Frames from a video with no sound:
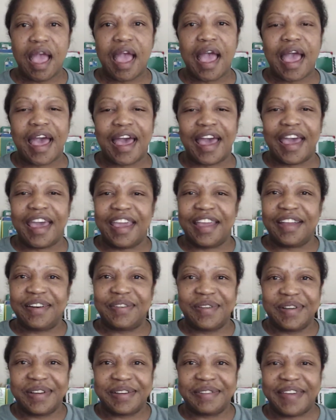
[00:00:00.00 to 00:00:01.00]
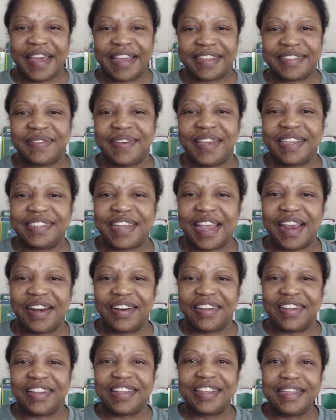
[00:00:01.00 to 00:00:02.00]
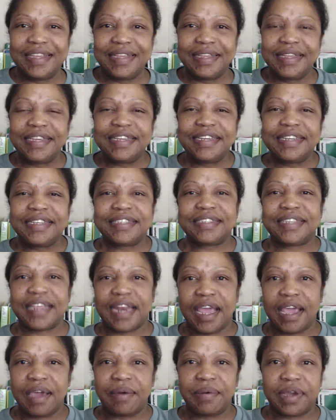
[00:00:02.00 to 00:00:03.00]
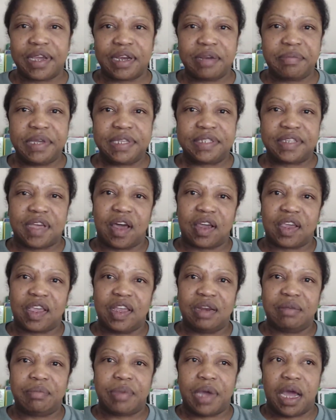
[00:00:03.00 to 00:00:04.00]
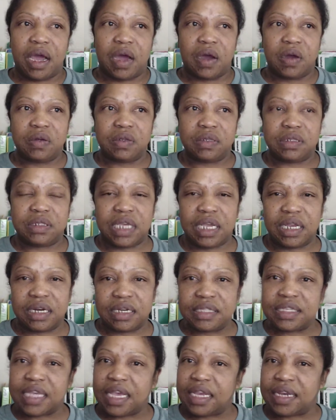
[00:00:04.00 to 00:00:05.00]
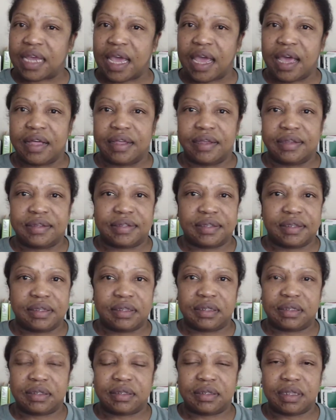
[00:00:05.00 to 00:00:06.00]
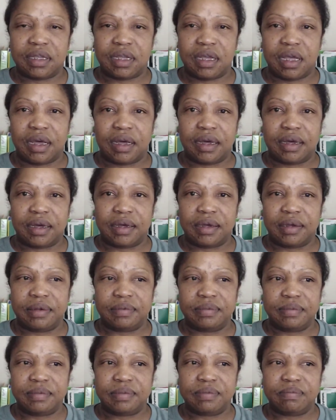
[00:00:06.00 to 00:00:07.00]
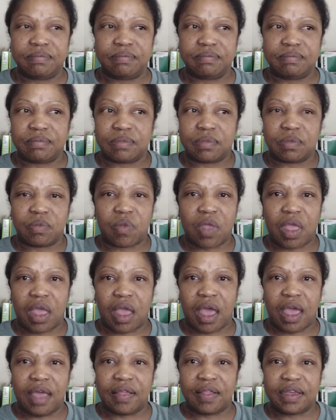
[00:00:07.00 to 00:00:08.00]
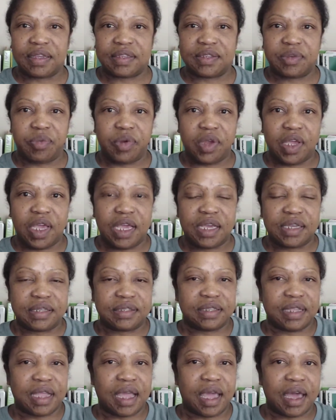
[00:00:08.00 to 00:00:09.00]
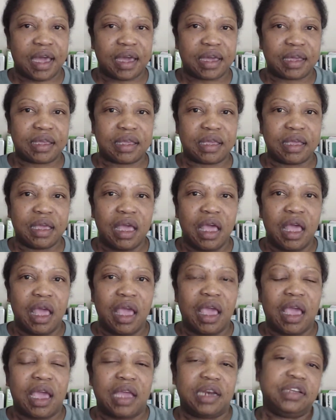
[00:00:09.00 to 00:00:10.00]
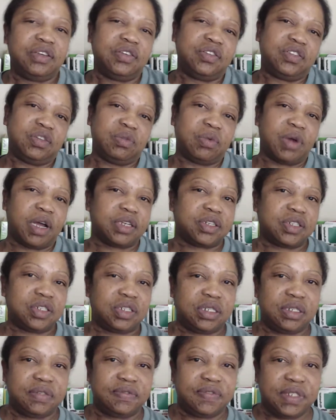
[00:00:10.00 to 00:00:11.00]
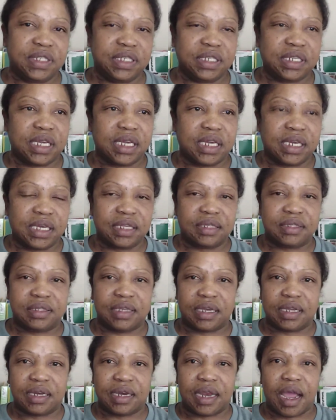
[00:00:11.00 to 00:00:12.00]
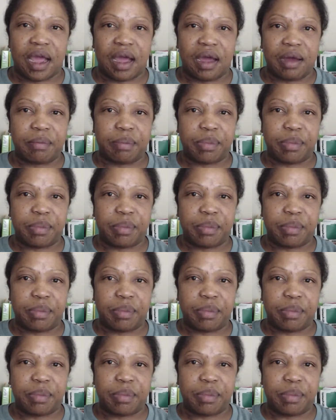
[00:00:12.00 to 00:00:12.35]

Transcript: Hi, and welcome back to my channel. Today we're going to be talking about day-to-day dialysis. I like to bring a snack, and I usually watch TV and take a nap.